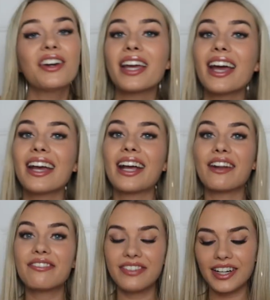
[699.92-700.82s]
Okay,
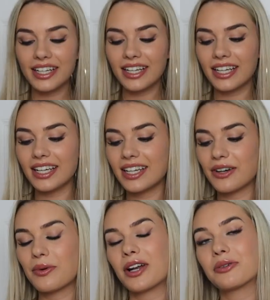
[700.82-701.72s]
and finally,
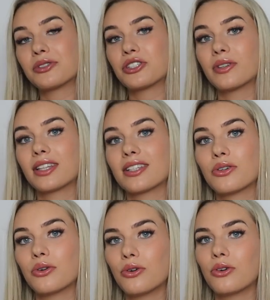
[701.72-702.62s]
when I was doing this
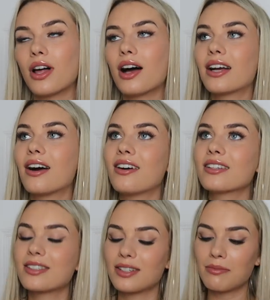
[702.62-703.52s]
haul, I
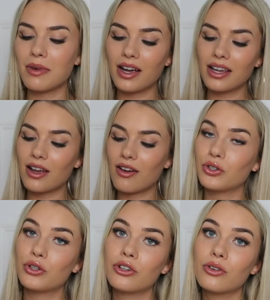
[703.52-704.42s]
asked my
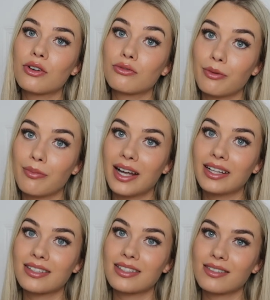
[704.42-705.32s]
new
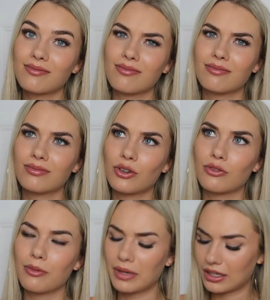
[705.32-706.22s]
roommates, not
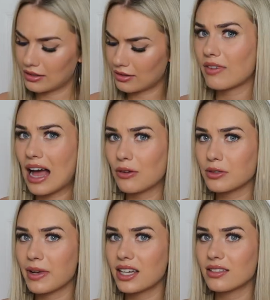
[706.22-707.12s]
roommates,
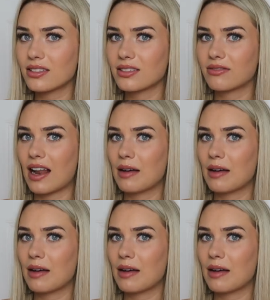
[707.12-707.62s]
housemates,